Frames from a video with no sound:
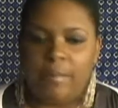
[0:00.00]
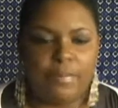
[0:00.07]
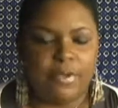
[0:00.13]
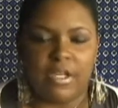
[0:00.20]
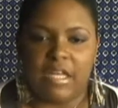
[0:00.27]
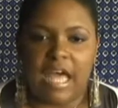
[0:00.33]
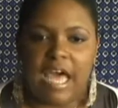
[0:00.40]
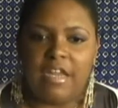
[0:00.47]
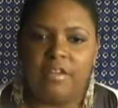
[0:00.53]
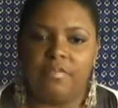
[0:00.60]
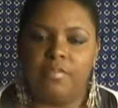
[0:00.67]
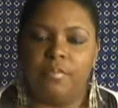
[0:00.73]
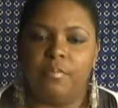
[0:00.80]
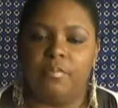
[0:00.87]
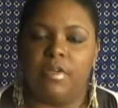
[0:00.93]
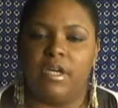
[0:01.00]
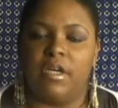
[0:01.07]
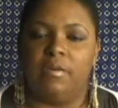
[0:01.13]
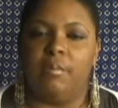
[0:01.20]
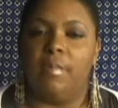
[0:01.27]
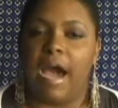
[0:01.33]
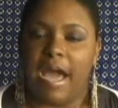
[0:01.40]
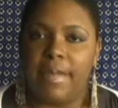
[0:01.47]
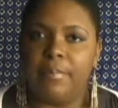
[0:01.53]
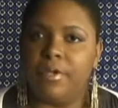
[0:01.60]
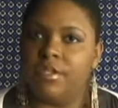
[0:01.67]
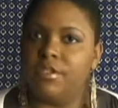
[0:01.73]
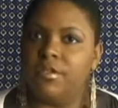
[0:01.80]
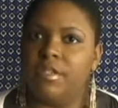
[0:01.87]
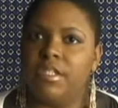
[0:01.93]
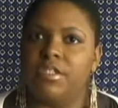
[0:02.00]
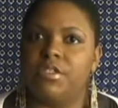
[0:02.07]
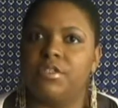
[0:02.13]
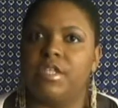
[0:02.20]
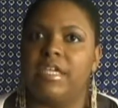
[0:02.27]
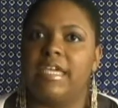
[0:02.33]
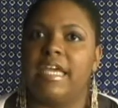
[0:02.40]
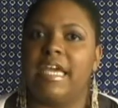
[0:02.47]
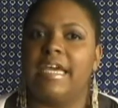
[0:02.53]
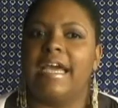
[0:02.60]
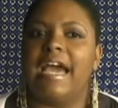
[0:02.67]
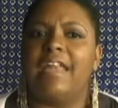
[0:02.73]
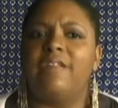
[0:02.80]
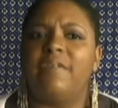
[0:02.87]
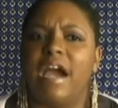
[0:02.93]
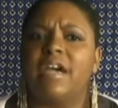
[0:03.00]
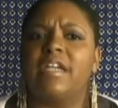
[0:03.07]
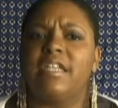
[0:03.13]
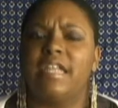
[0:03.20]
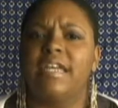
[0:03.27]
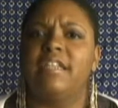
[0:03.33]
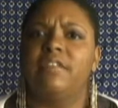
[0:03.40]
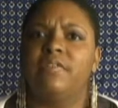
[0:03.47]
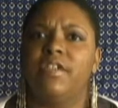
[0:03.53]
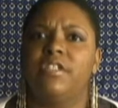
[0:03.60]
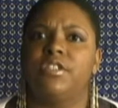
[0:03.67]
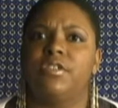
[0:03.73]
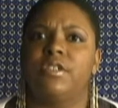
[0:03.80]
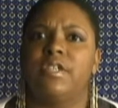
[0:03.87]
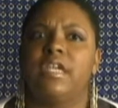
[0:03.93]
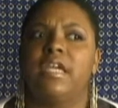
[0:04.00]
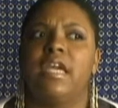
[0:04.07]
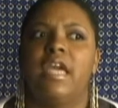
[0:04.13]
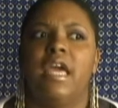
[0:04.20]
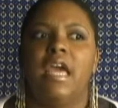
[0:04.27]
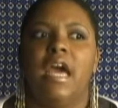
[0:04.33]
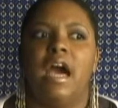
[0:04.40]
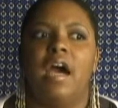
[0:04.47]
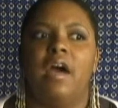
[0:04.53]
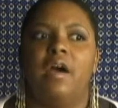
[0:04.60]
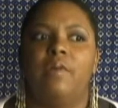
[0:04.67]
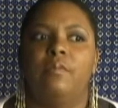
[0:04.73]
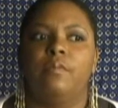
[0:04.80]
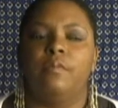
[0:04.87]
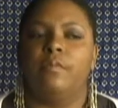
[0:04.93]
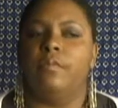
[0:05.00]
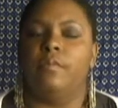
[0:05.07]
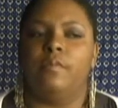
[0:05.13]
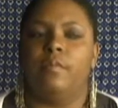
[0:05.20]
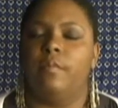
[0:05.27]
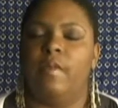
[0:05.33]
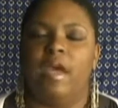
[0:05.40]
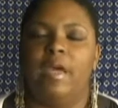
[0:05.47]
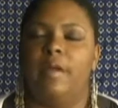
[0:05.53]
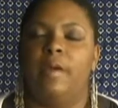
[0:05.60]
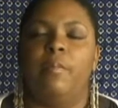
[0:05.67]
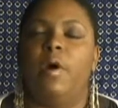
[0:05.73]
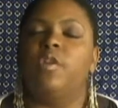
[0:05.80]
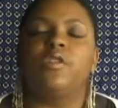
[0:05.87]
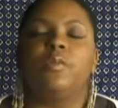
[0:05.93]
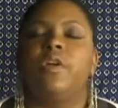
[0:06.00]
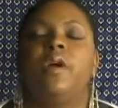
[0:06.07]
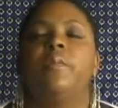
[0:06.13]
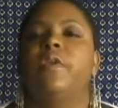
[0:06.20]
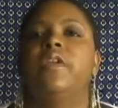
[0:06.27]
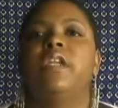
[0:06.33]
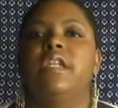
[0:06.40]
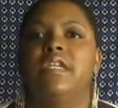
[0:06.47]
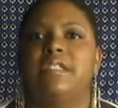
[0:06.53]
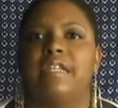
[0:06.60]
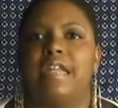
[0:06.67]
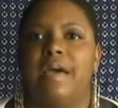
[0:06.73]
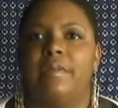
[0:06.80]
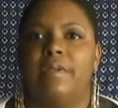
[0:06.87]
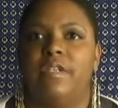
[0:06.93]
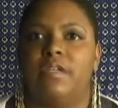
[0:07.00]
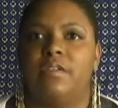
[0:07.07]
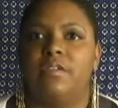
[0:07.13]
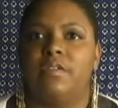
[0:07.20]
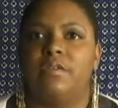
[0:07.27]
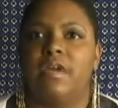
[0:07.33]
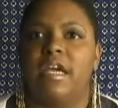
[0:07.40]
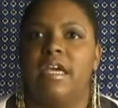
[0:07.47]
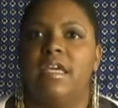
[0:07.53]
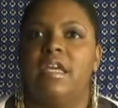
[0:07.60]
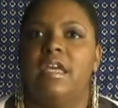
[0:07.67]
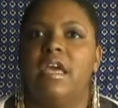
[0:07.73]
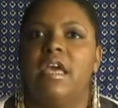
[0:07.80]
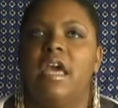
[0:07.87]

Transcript: put a lot of my personal history in it and kind of our collective history and the multiple communities that I belong to, right?